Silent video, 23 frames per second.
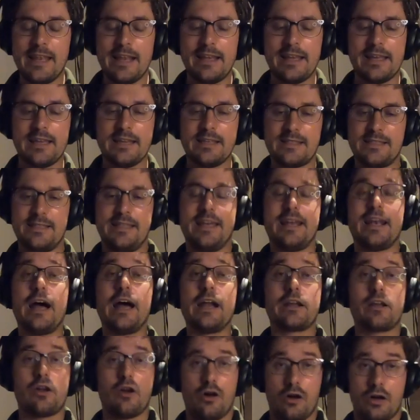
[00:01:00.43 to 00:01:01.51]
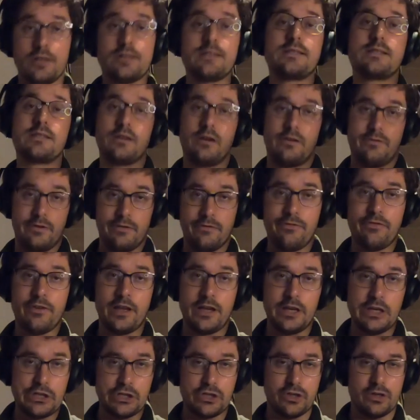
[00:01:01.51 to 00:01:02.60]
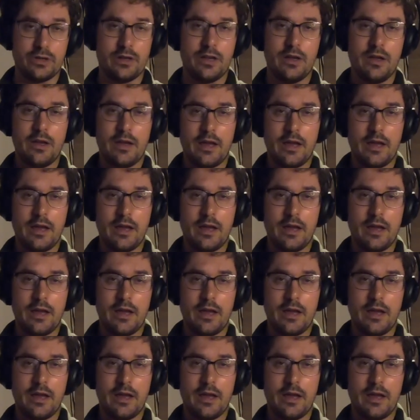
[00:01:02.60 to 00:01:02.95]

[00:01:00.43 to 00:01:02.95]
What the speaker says: in any case, there are costs of inflation.